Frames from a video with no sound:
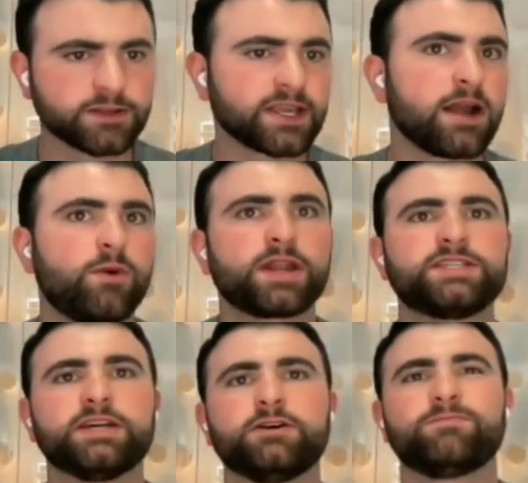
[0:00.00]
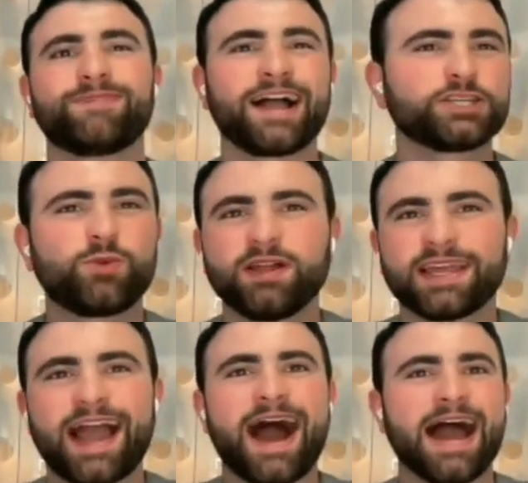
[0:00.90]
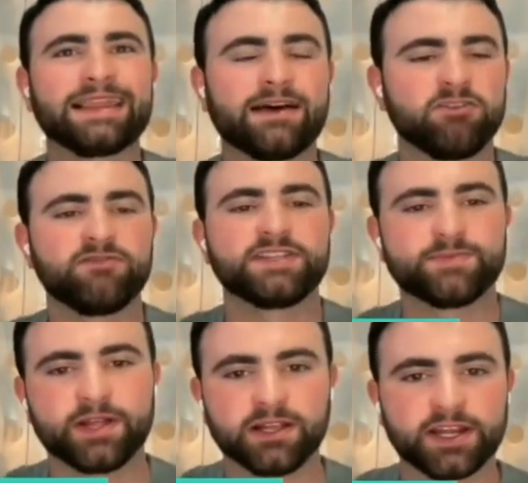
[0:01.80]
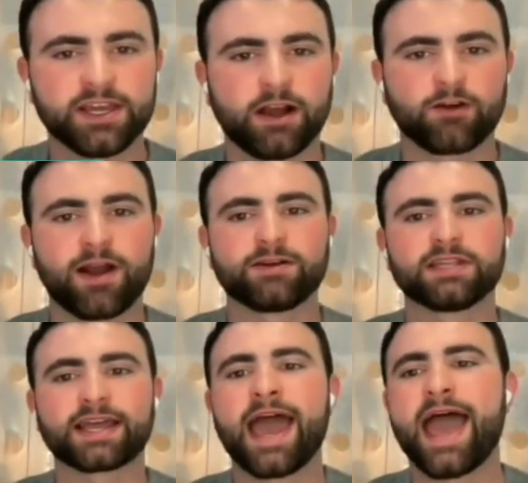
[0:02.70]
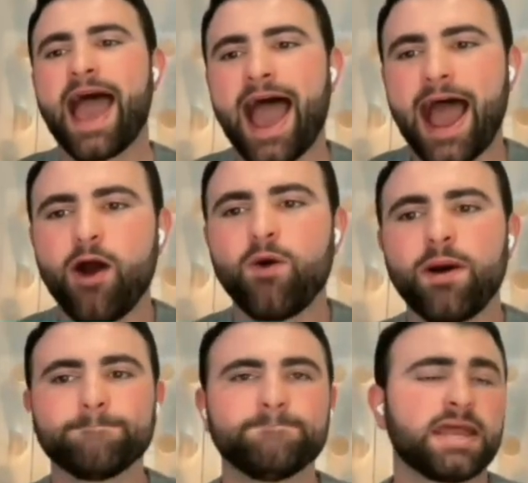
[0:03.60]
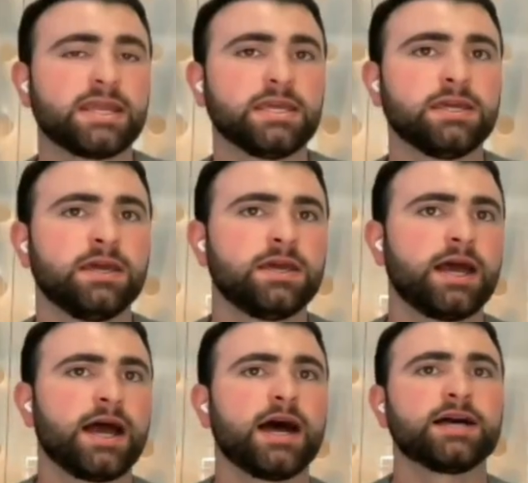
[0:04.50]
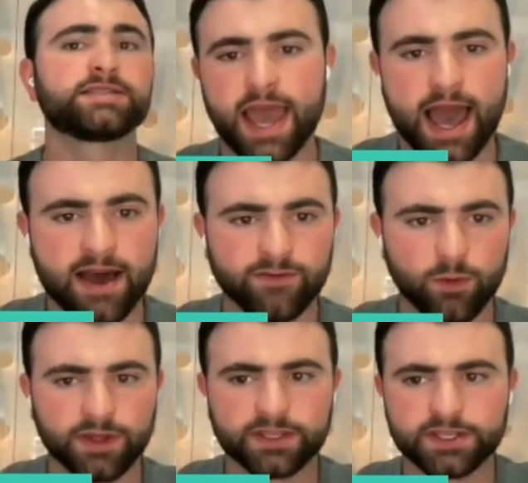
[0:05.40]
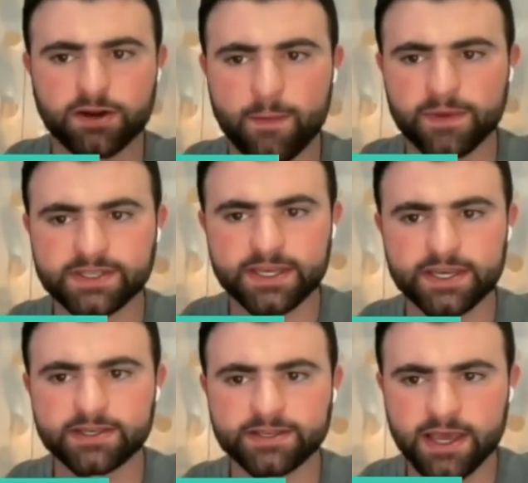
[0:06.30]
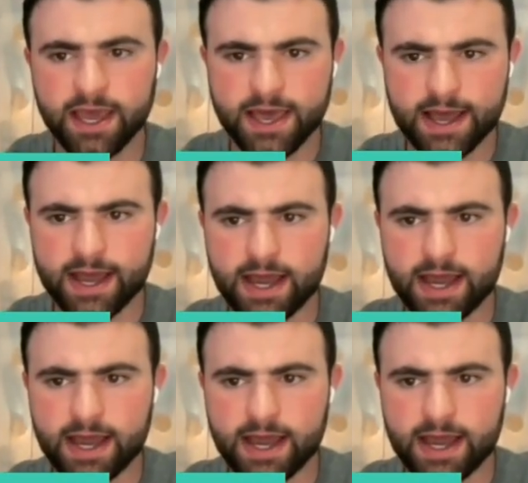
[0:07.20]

The first thing I want to do, I just want like high level visibility around like how many SKUs I have with discrepancies.